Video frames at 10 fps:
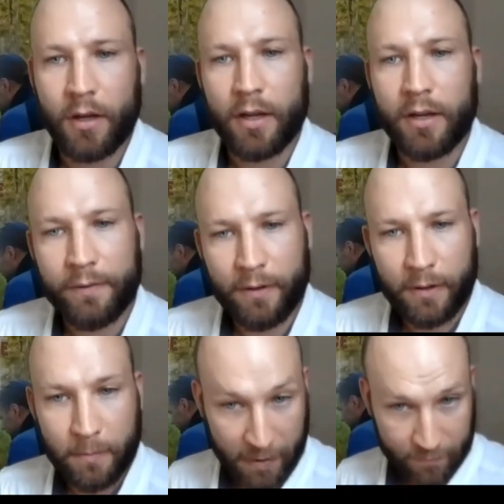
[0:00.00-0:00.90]

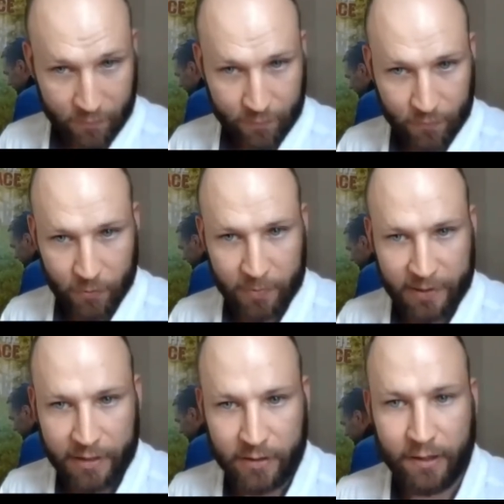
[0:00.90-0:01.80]
Another method for
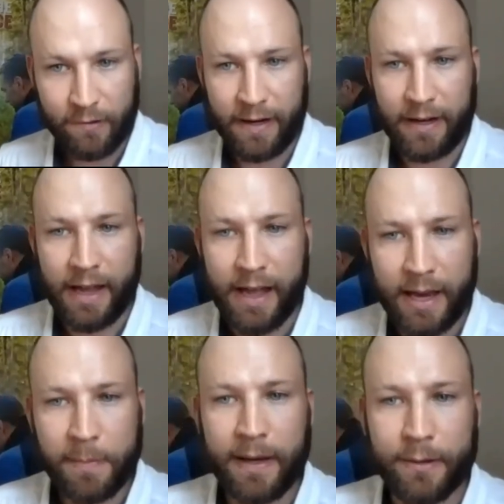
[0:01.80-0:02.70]
potentially creating a
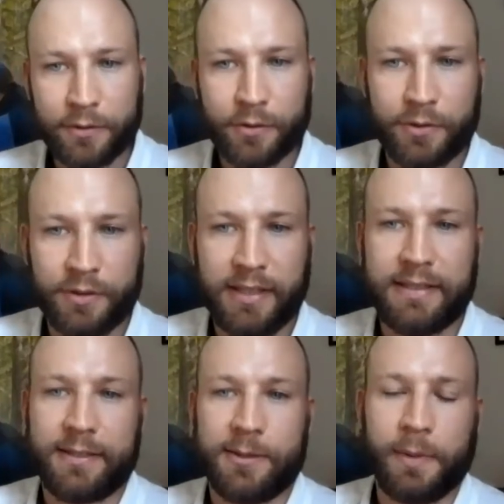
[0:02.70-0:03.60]
high-powered source
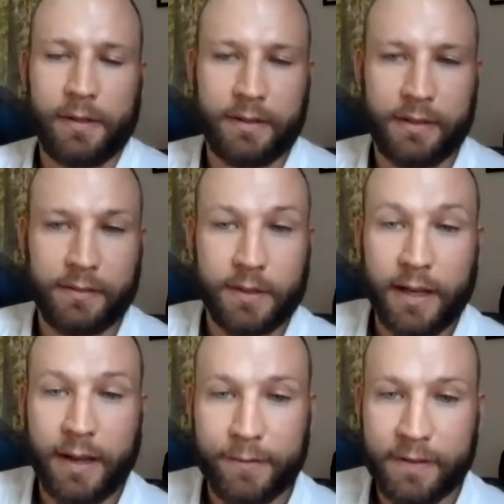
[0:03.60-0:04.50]
is explosives.
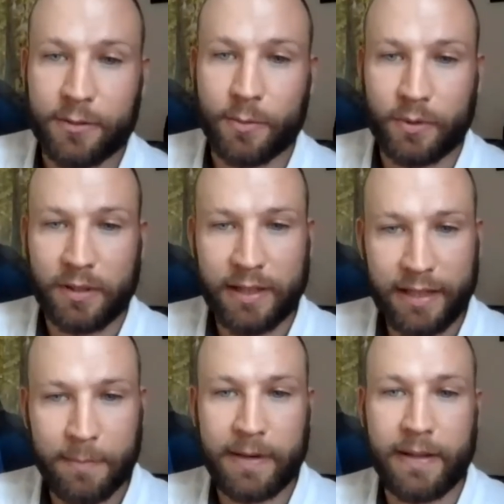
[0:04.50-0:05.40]
However, this will
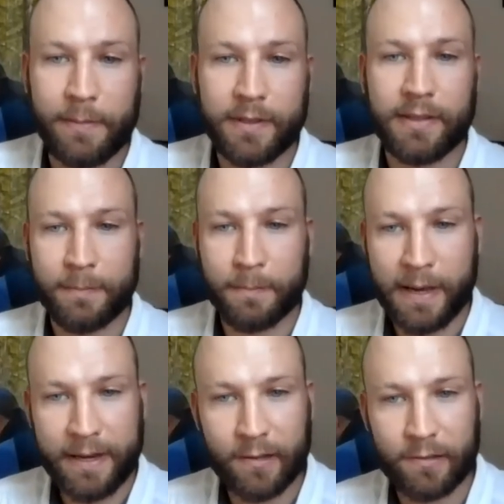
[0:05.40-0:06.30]
clearly be limited in
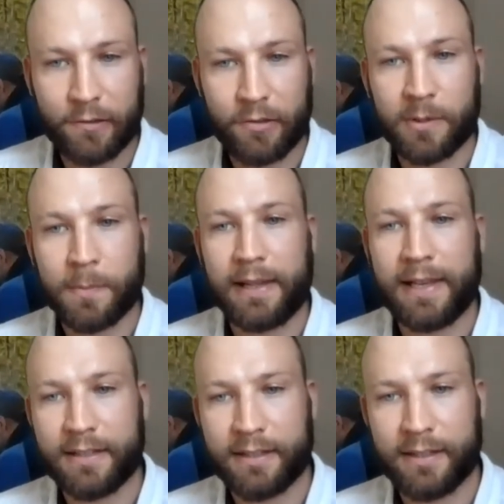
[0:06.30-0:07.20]
many countries by
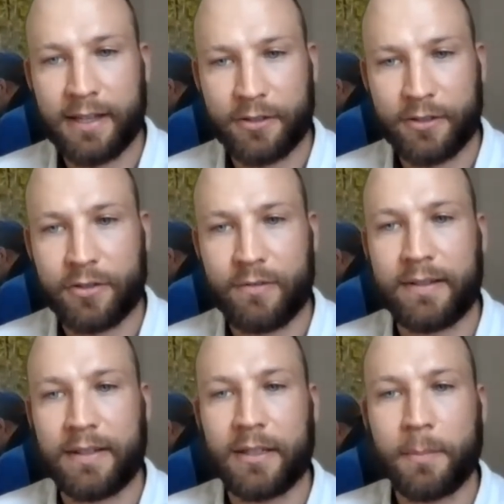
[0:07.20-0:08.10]
legislation
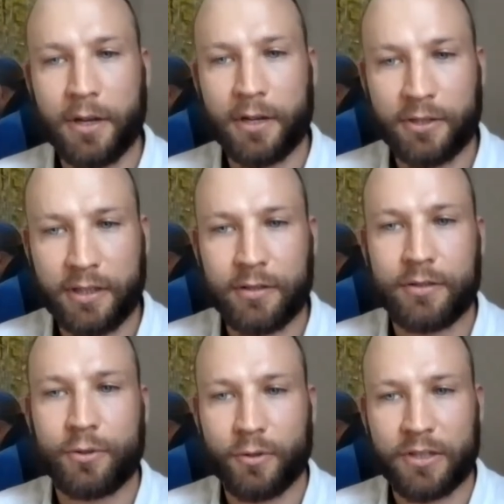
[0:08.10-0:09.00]
surrounding the purchase,
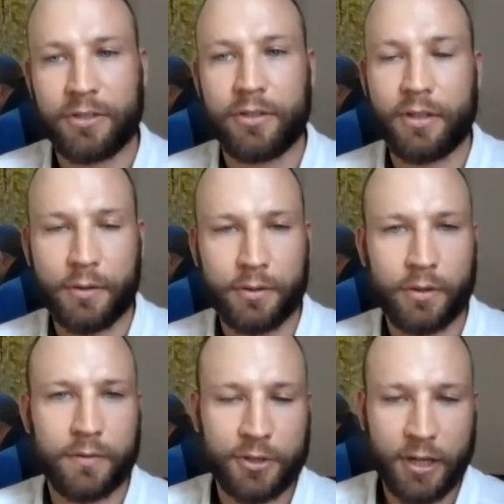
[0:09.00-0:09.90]
storage, and use
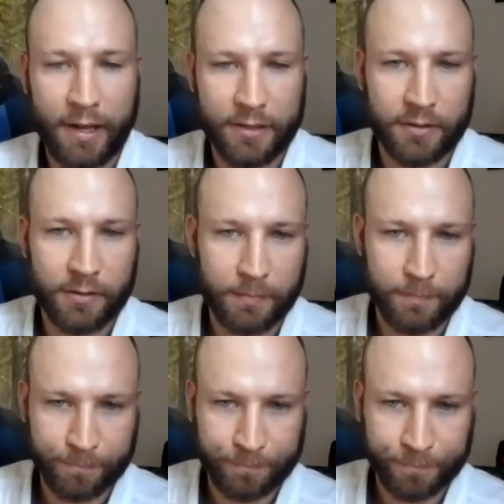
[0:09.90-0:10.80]
of charges.
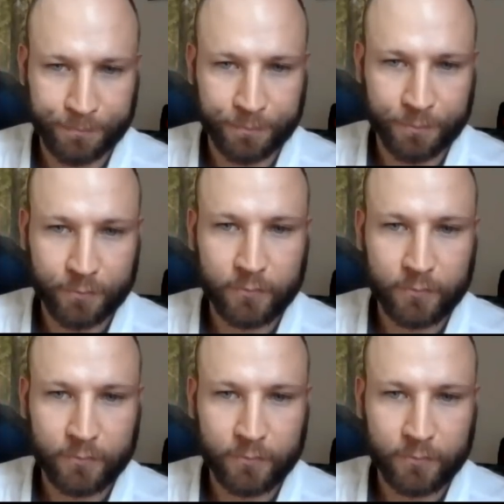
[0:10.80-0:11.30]
And